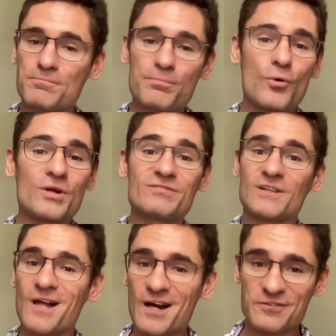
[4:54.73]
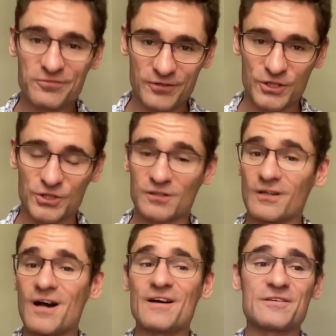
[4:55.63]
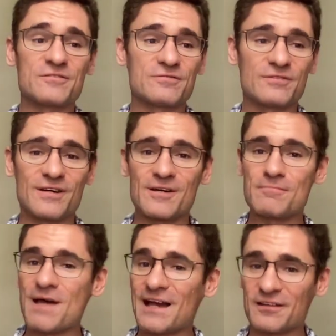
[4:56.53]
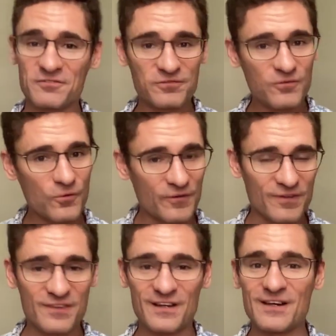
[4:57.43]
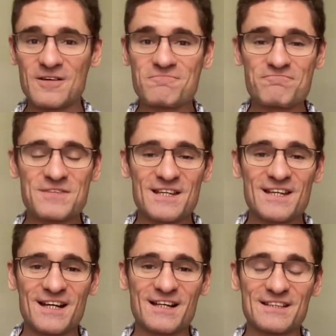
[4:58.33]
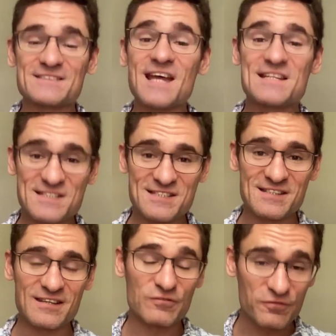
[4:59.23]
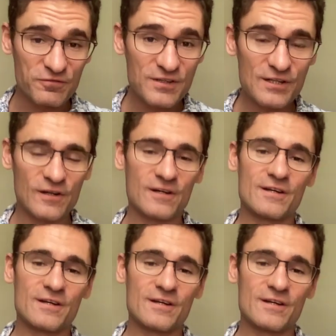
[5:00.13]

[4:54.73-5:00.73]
point of a lot of friction, a lot of back and forth intensity and fear.